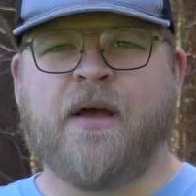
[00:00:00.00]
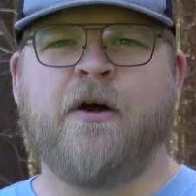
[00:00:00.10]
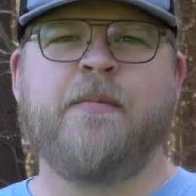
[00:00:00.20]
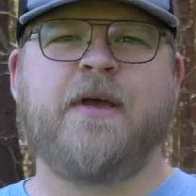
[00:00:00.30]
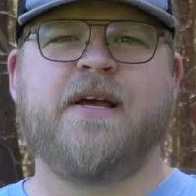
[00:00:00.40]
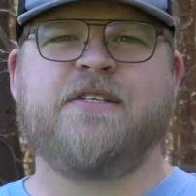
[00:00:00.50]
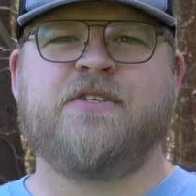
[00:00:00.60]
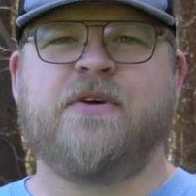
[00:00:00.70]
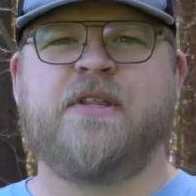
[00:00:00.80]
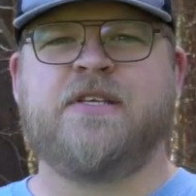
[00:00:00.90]
I hope you guys
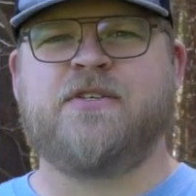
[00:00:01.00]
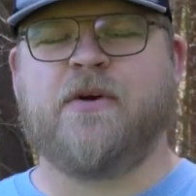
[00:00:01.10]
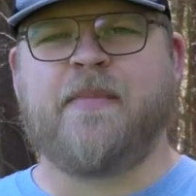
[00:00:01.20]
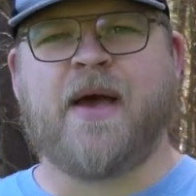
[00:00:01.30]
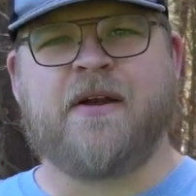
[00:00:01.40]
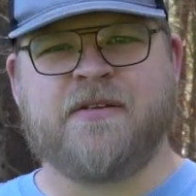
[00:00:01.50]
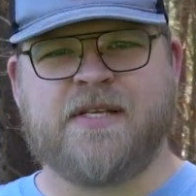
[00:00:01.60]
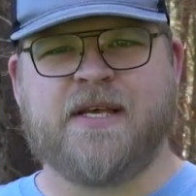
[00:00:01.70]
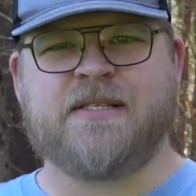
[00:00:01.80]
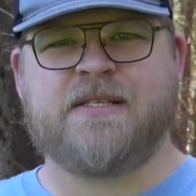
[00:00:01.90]
enjoy these short pattern
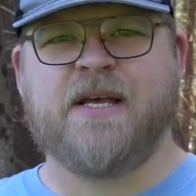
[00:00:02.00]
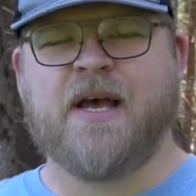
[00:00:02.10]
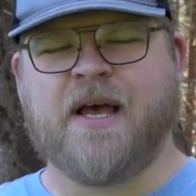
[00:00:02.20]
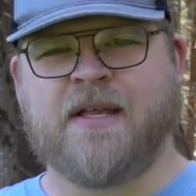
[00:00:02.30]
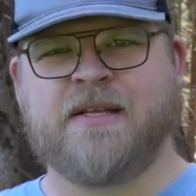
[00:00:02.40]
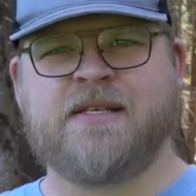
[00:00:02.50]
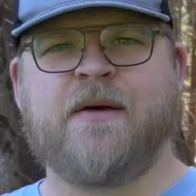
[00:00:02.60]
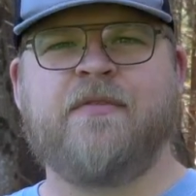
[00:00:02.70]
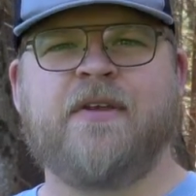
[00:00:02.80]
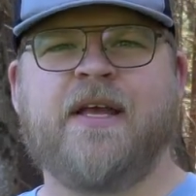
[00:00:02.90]
tests. I think it's
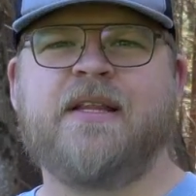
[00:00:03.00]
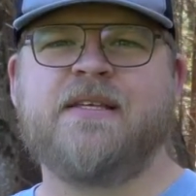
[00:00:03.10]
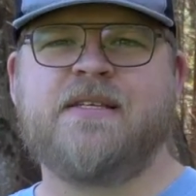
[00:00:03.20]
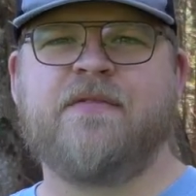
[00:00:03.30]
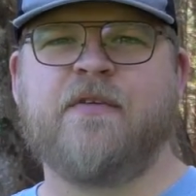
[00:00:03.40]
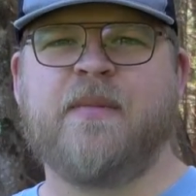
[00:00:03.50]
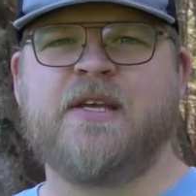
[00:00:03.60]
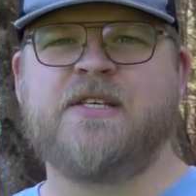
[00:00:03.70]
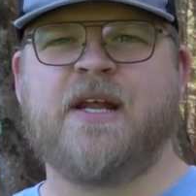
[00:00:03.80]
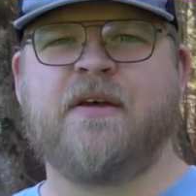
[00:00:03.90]
helpful to get this
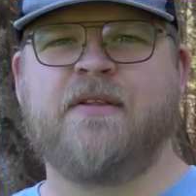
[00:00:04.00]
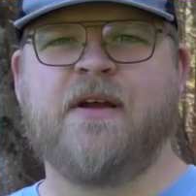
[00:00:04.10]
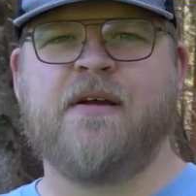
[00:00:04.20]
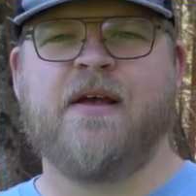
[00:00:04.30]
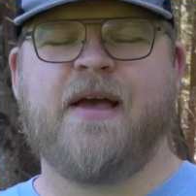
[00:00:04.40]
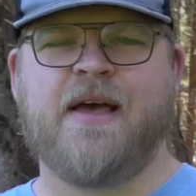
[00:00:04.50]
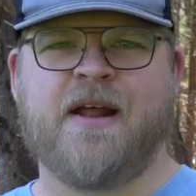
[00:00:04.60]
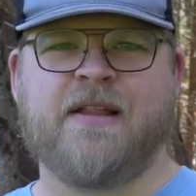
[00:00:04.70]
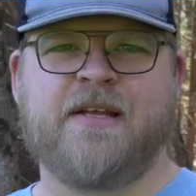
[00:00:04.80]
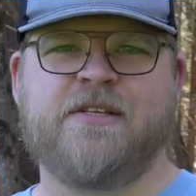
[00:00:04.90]
information out there, and
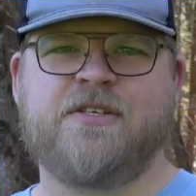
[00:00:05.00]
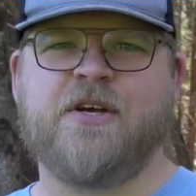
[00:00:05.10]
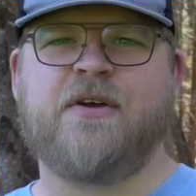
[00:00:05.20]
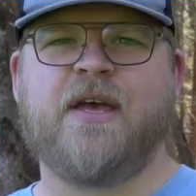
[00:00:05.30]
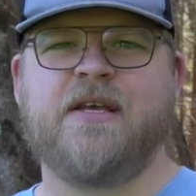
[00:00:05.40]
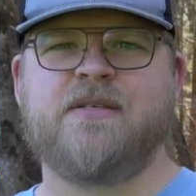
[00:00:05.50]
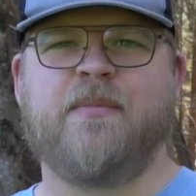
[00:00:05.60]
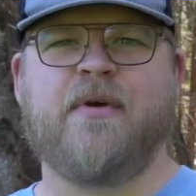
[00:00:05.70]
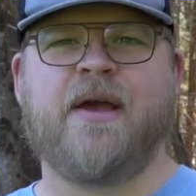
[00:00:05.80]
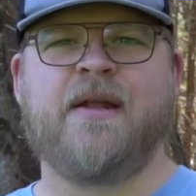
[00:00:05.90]
I'd like to showcase a
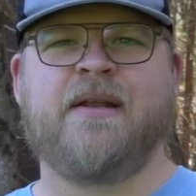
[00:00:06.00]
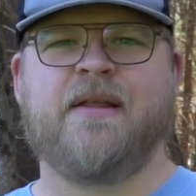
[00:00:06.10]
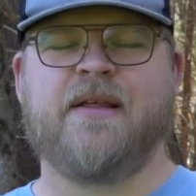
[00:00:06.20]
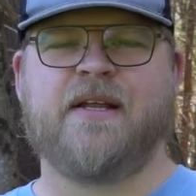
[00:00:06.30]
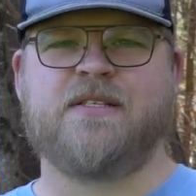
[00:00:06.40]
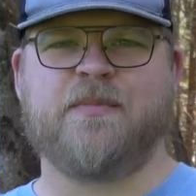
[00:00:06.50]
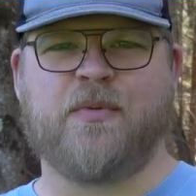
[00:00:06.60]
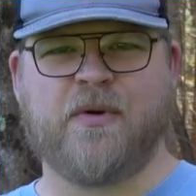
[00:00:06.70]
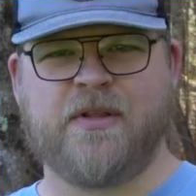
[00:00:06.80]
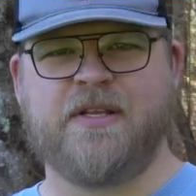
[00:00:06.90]
brand that has
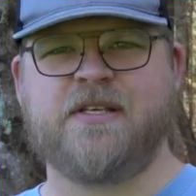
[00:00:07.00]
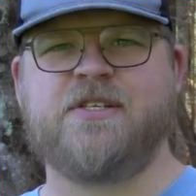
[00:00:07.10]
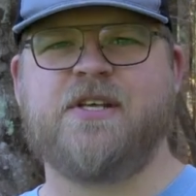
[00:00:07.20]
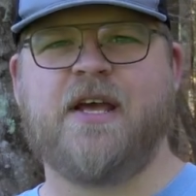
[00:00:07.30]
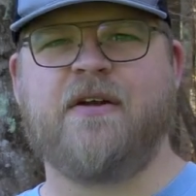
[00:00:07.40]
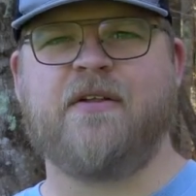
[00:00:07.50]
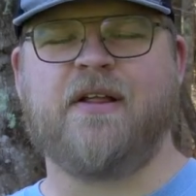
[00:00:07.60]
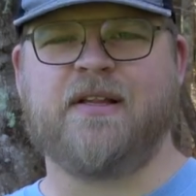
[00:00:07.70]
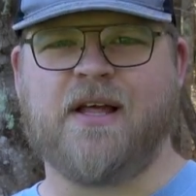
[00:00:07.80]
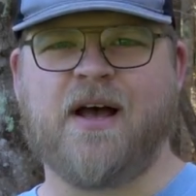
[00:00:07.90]
supported this channel
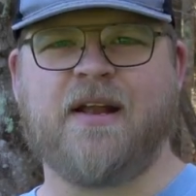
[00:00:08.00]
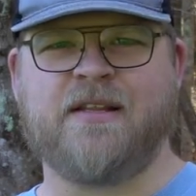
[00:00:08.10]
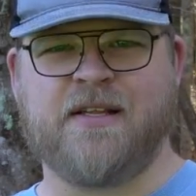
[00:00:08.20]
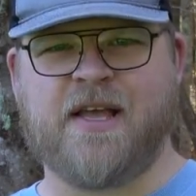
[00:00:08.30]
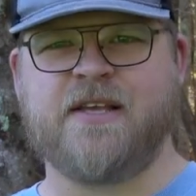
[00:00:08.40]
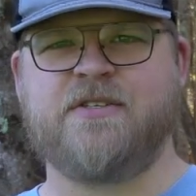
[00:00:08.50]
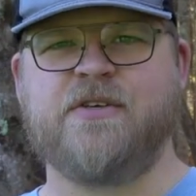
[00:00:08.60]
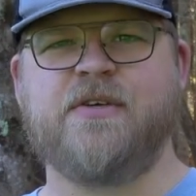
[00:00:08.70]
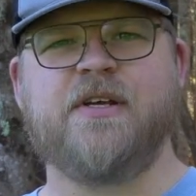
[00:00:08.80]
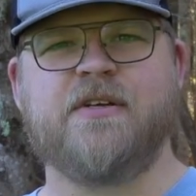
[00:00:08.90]
a lot in the last
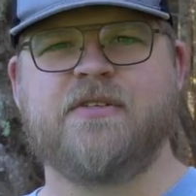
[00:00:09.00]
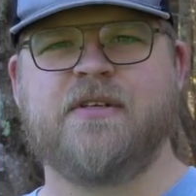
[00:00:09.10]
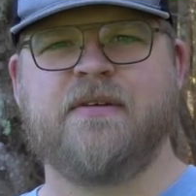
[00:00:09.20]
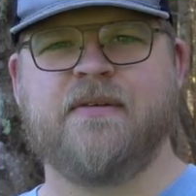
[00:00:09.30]
2 years.